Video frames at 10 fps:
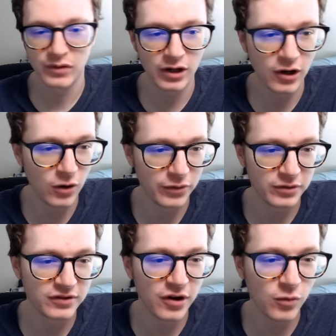Oh,
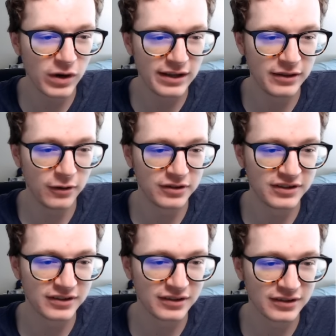there's no way
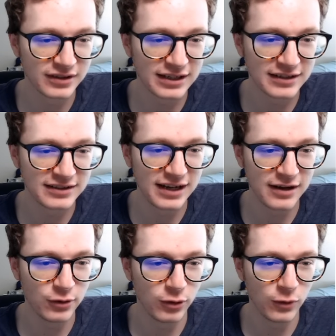there's like a
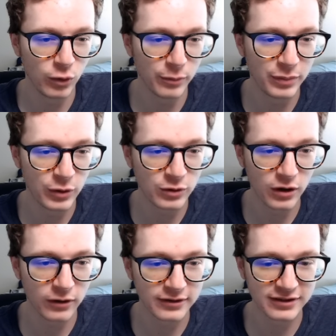Xander or a
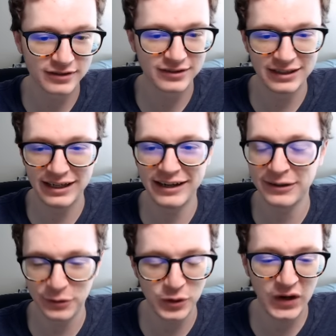Bogarts. Yeah,
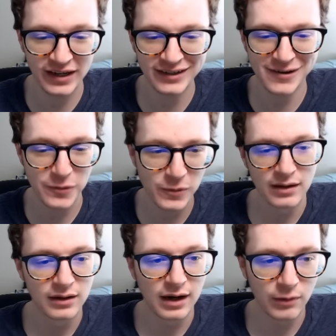okay.
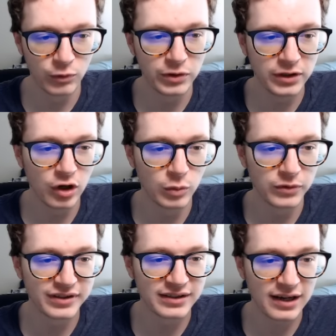I really
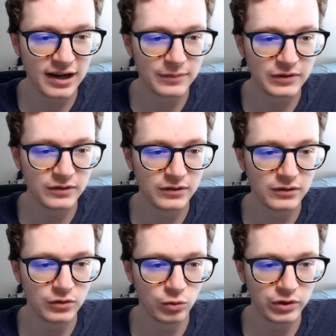almost typed
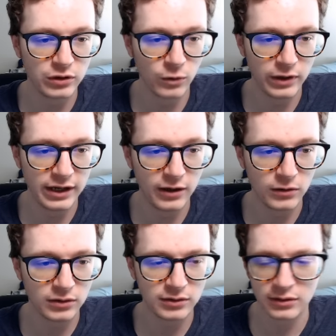Yuli Gurriel.